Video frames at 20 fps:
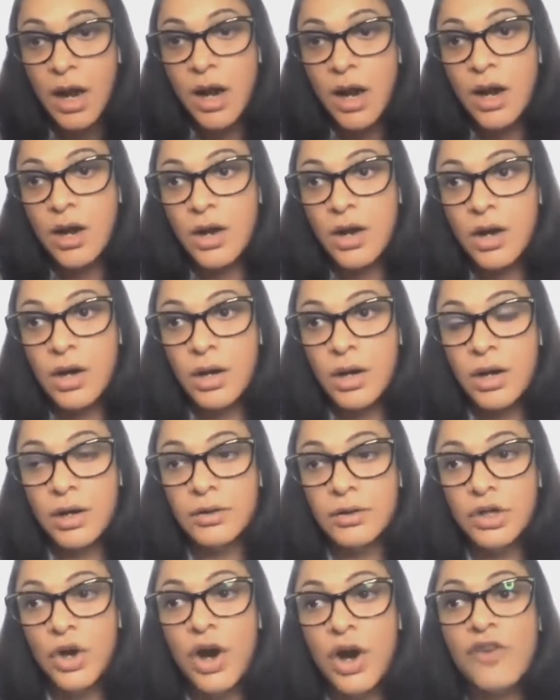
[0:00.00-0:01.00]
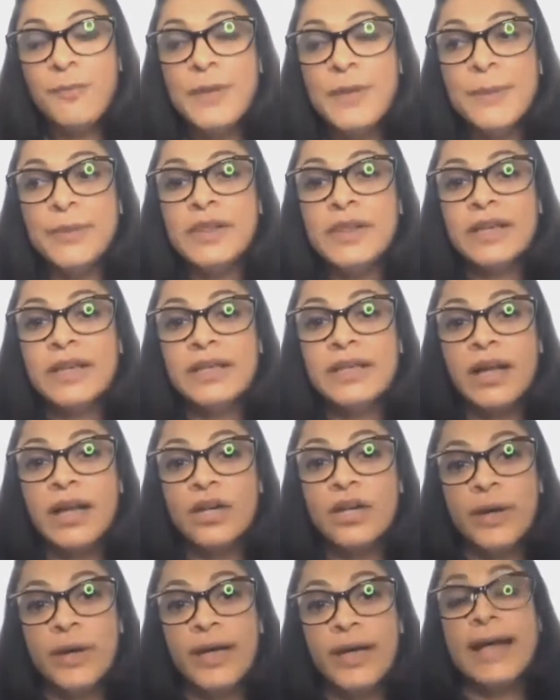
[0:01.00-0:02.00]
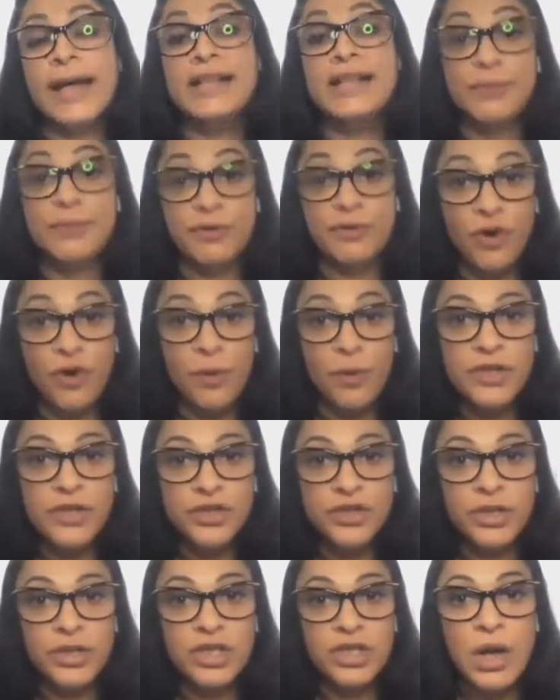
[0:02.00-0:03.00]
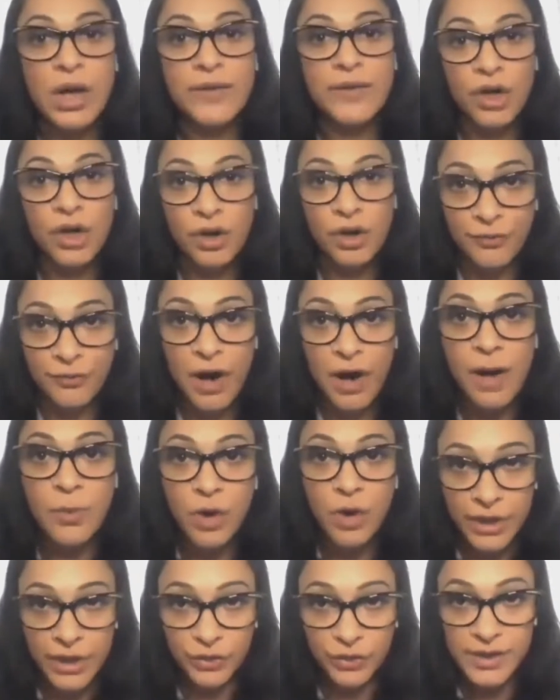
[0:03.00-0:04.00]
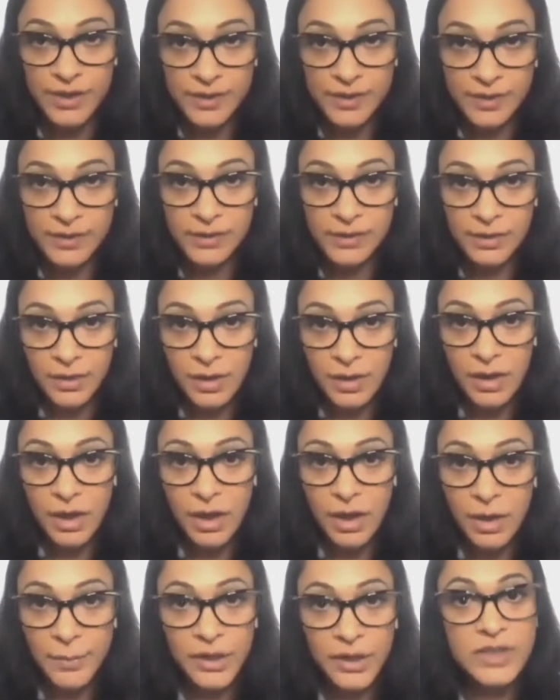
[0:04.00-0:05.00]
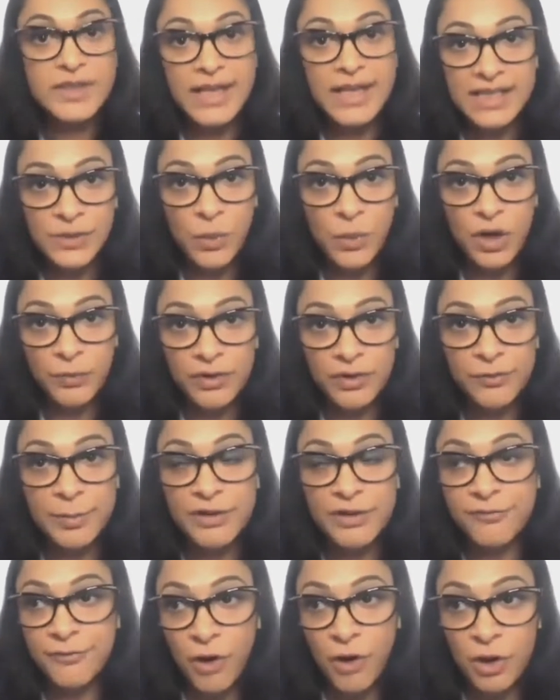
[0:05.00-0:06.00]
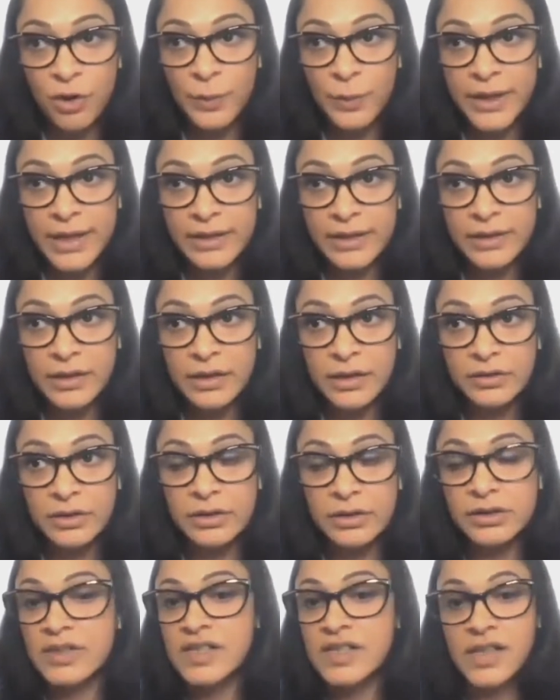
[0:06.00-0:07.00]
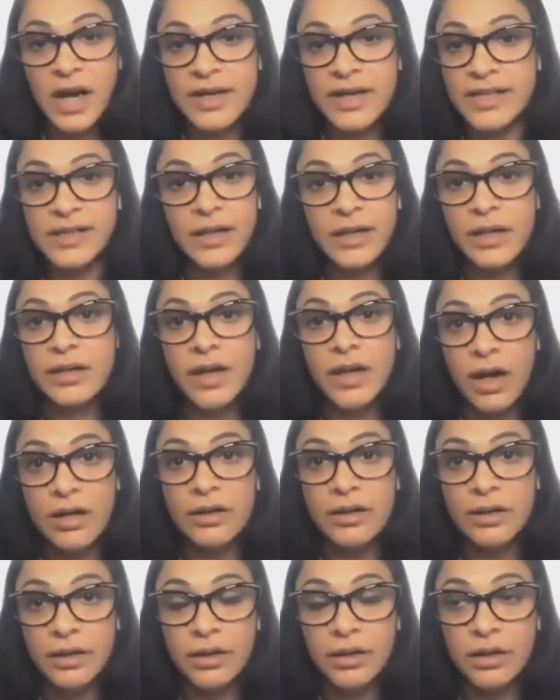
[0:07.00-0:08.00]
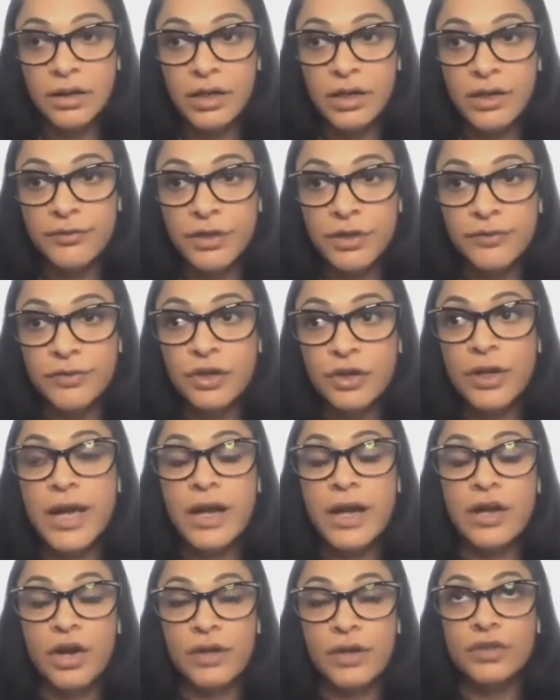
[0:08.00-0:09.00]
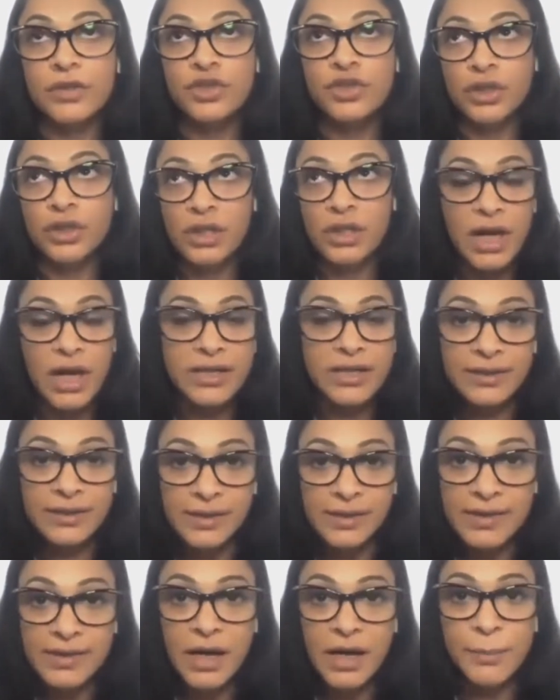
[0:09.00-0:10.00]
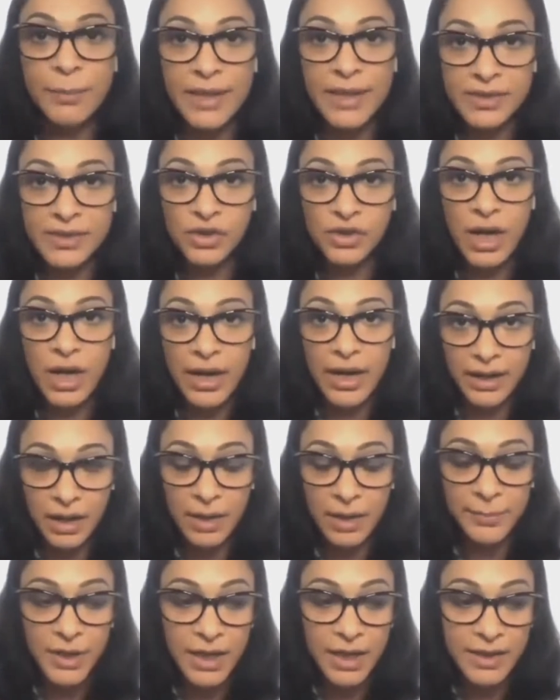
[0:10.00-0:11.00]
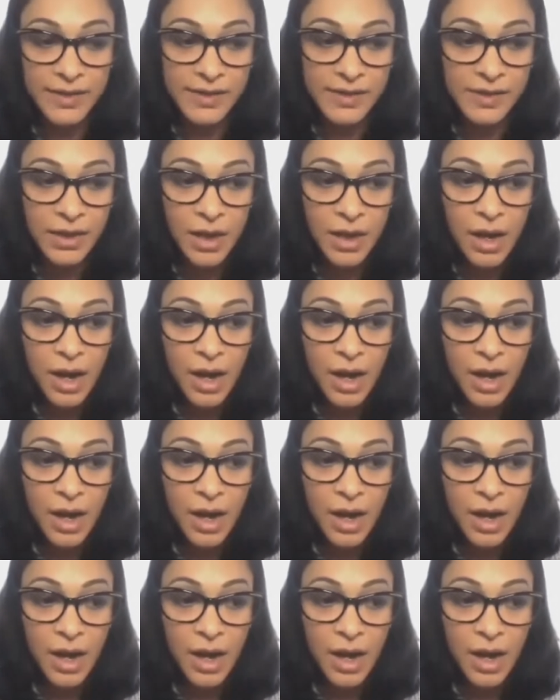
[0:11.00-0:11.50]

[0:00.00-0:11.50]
A lot of people think that to enhance performance, you need to have a lot of carbohydrates, because that's what we've been following. And the studies that are done, even if you look at a lot of the journal articles, are based on high carb diets.